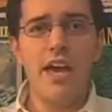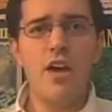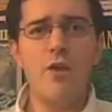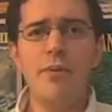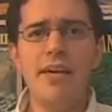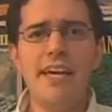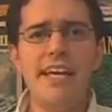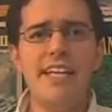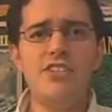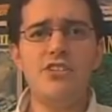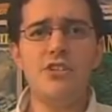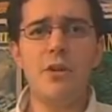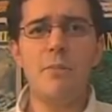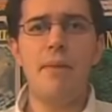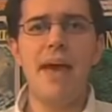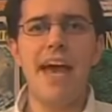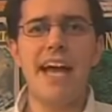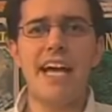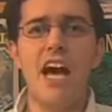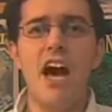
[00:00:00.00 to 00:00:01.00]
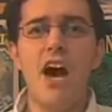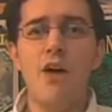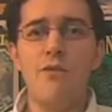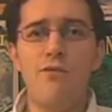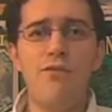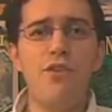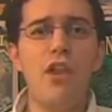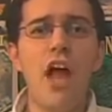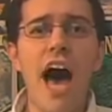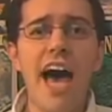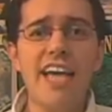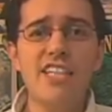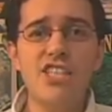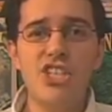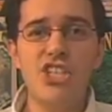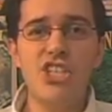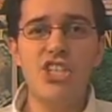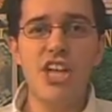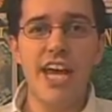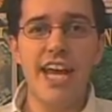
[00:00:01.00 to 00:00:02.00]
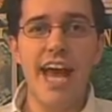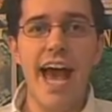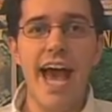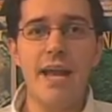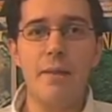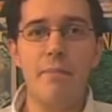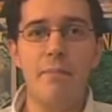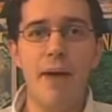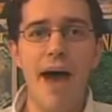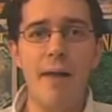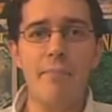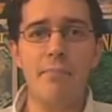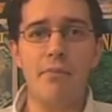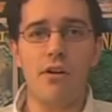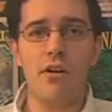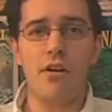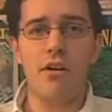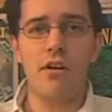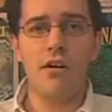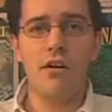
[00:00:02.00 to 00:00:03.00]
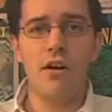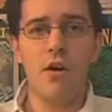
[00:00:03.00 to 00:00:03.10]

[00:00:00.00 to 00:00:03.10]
would be easier to pick fly shit out of pepper